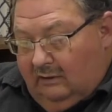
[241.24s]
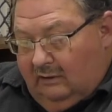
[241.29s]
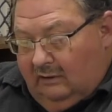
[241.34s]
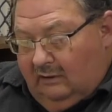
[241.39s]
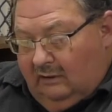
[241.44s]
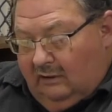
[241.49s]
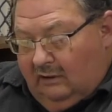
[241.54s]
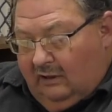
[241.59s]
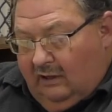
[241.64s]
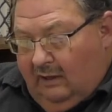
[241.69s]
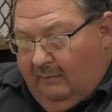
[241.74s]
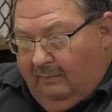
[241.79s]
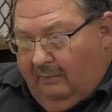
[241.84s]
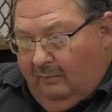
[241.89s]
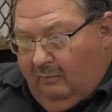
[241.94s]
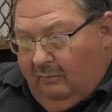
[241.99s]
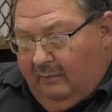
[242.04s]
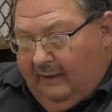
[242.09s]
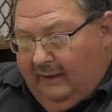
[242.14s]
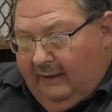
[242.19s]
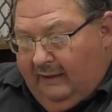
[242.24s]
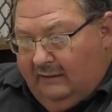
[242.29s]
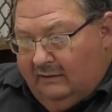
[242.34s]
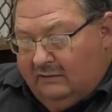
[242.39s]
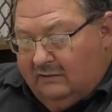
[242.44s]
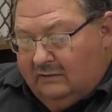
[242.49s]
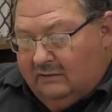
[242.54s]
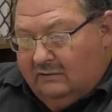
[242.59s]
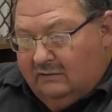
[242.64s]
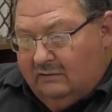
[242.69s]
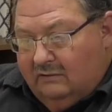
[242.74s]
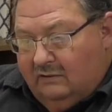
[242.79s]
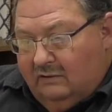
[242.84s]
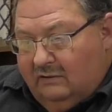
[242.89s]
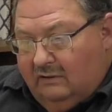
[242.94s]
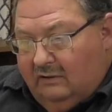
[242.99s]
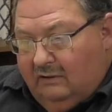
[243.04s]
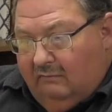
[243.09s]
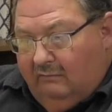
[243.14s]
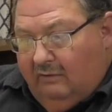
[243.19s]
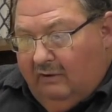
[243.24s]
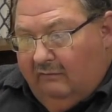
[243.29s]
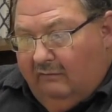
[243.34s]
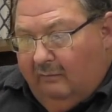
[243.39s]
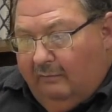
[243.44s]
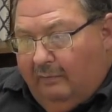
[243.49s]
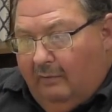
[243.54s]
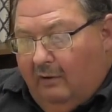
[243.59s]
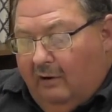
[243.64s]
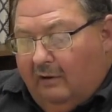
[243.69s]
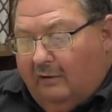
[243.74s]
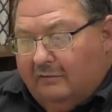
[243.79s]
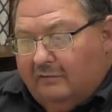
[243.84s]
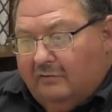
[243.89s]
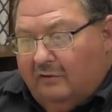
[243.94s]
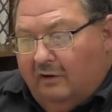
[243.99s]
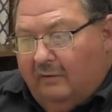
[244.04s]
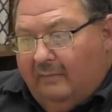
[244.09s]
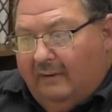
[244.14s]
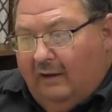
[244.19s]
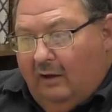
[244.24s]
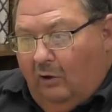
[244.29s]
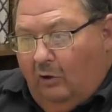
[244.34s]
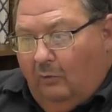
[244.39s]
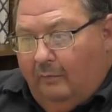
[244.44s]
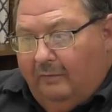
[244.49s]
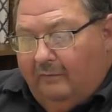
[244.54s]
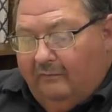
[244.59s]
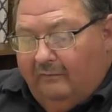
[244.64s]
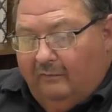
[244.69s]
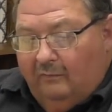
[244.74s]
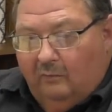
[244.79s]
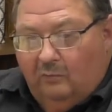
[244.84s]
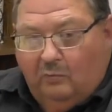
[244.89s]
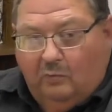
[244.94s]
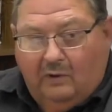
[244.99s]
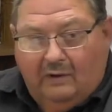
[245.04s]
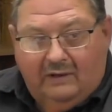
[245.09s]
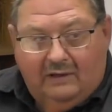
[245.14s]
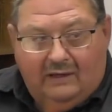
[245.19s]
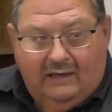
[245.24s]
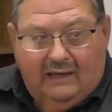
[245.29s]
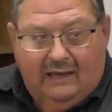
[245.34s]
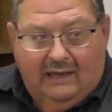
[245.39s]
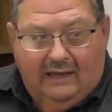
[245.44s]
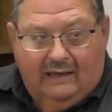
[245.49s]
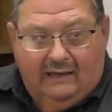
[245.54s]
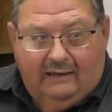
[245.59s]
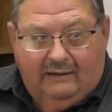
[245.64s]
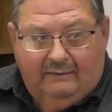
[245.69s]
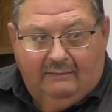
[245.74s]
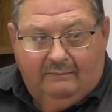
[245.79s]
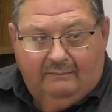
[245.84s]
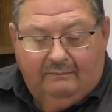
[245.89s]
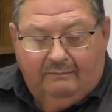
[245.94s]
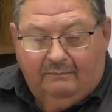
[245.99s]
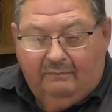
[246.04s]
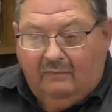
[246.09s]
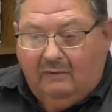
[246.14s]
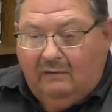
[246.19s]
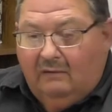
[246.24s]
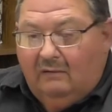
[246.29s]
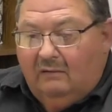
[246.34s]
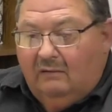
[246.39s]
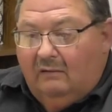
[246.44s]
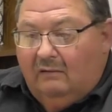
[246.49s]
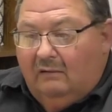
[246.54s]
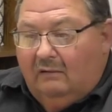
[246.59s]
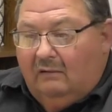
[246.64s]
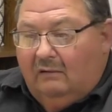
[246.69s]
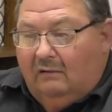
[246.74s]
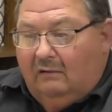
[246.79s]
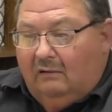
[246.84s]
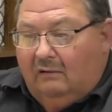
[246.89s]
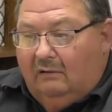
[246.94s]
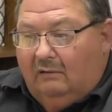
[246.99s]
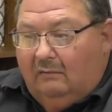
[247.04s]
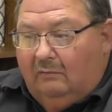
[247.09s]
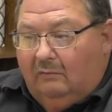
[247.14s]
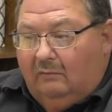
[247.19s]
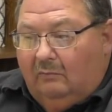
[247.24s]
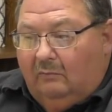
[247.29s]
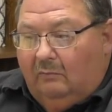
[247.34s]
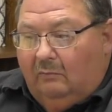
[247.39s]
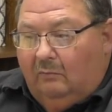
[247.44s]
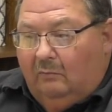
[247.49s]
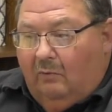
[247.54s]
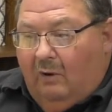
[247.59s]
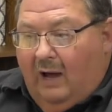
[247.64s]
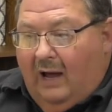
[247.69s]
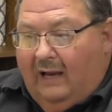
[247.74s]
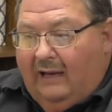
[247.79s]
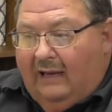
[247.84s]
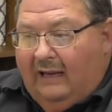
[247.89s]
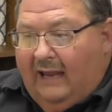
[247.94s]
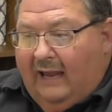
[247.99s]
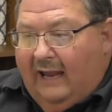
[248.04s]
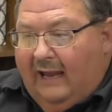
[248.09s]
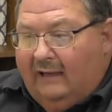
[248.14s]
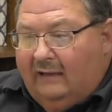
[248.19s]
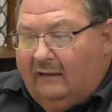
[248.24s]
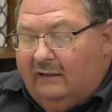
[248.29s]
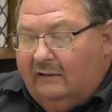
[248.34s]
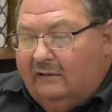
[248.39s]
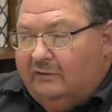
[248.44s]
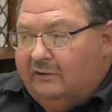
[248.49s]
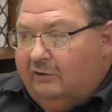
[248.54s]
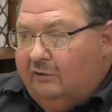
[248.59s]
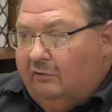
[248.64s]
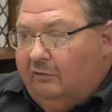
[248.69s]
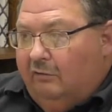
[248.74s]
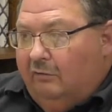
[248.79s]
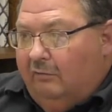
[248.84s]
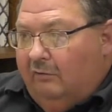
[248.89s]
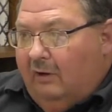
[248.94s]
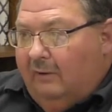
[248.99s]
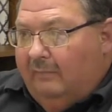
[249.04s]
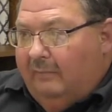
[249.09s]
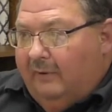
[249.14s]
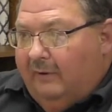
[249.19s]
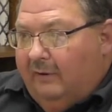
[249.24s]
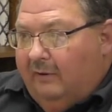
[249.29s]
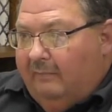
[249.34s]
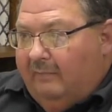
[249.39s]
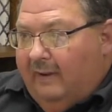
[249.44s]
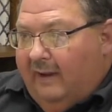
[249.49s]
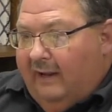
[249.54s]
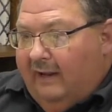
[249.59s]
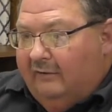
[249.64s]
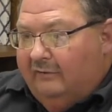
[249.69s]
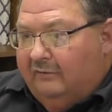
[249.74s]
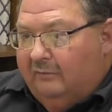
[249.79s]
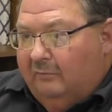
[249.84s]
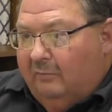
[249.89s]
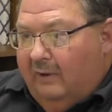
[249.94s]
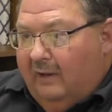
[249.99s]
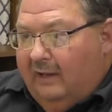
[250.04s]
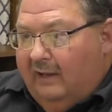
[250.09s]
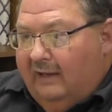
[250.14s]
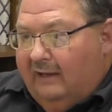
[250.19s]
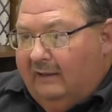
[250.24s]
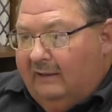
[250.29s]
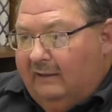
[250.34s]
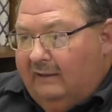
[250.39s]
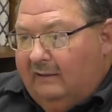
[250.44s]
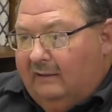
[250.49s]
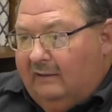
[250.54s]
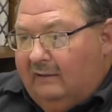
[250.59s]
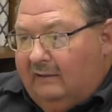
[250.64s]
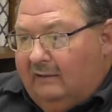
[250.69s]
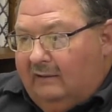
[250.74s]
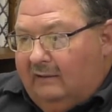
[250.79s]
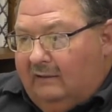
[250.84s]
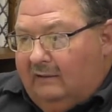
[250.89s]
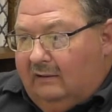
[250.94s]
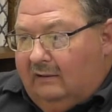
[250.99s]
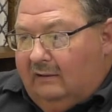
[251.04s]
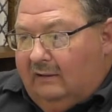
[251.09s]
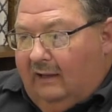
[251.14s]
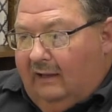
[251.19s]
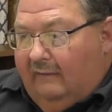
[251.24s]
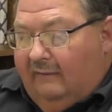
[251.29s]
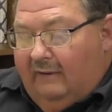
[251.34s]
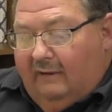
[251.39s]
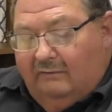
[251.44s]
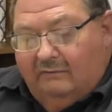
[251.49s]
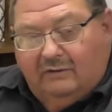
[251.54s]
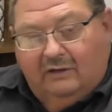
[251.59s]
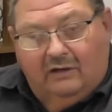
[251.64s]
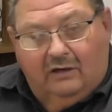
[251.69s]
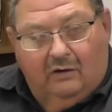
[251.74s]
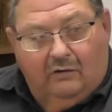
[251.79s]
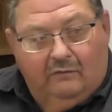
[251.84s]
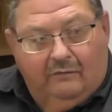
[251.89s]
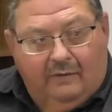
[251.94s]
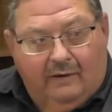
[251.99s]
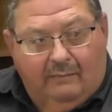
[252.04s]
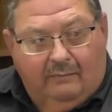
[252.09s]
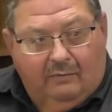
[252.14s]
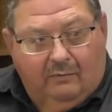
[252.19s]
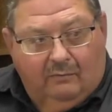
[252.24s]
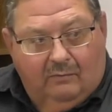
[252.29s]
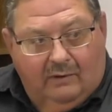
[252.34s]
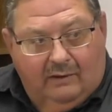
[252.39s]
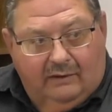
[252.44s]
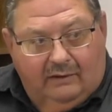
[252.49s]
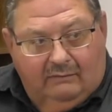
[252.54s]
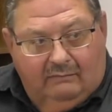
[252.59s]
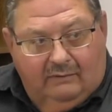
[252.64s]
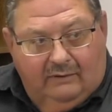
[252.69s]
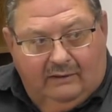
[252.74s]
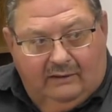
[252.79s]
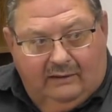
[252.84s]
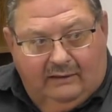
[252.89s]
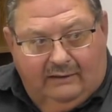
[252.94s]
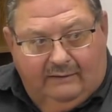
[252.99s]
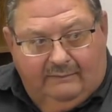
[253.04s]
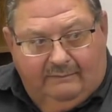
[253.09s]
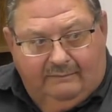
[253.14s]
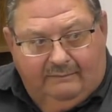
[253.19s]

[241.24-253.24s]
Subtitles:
In a couple of weeks, the River Park is going to be open for one day. Ronnie Atkins, who grew up here, passed away, I think it was in November, wasn't it, Wendy?